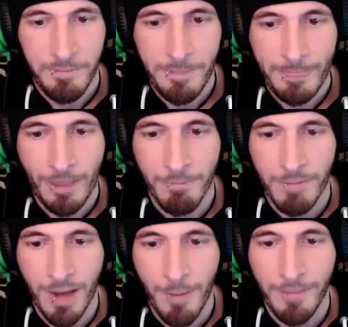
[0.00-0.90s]
I'm,
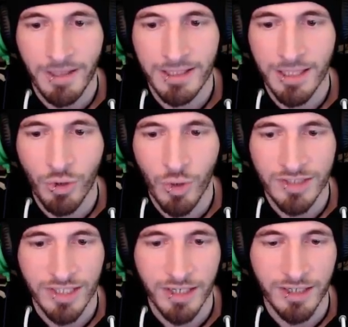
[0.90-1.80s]
I'm a little
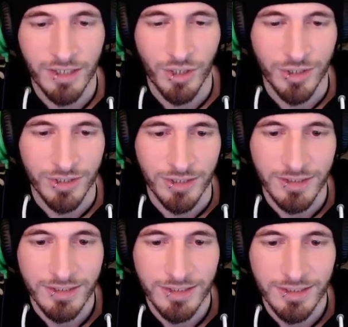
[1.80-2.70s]
crosshair cursor.
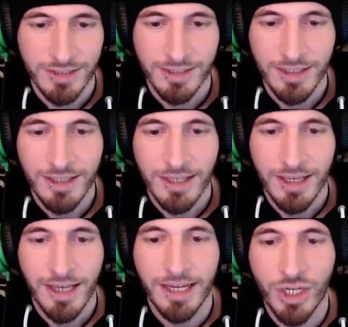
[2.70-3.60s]

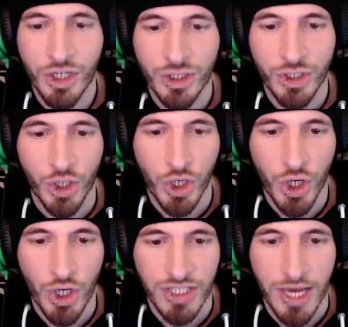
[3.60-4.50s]
A cursor
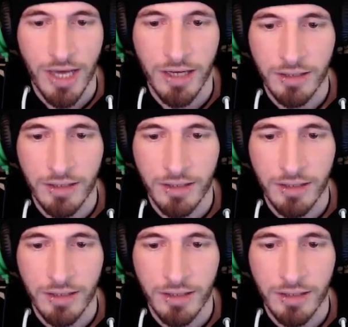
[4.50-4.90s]
crosshair!